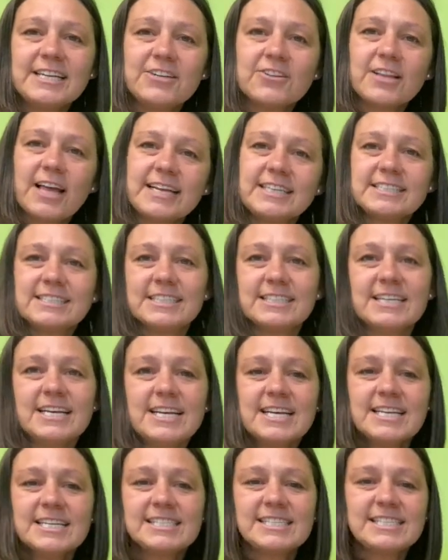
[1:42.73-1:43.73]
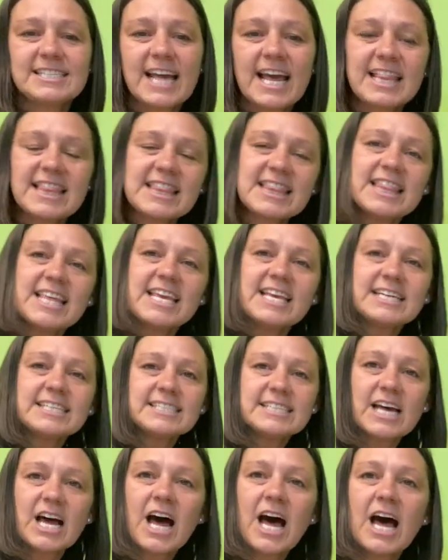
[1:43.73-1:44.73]
You like to set
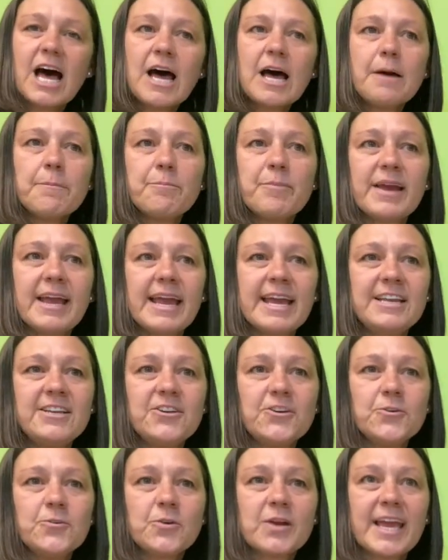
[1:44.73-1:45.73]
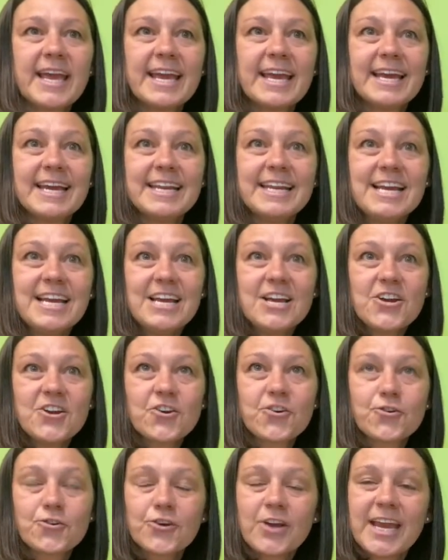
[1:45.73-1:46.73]
things up and you can
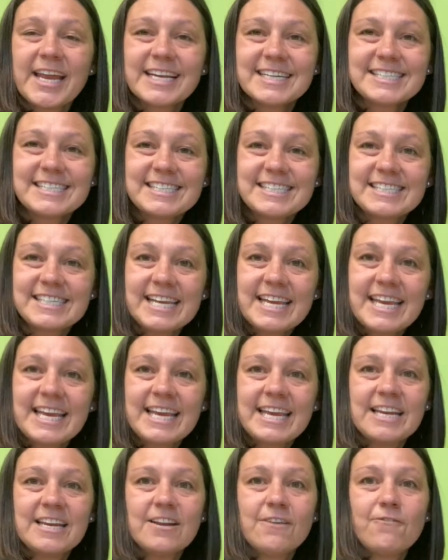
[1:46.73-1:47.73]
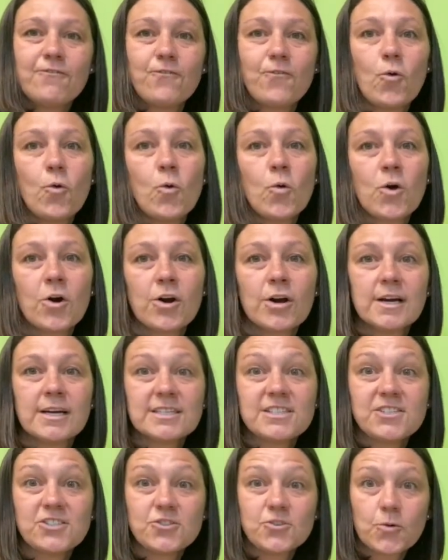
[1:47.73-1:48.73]
create a scene for a
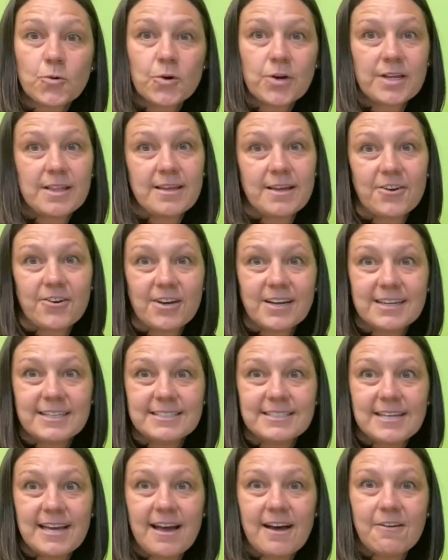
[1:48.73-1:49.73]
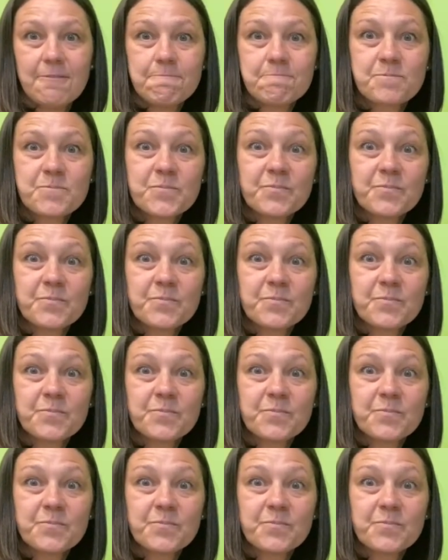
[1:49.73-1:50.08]
story that you're going to tell.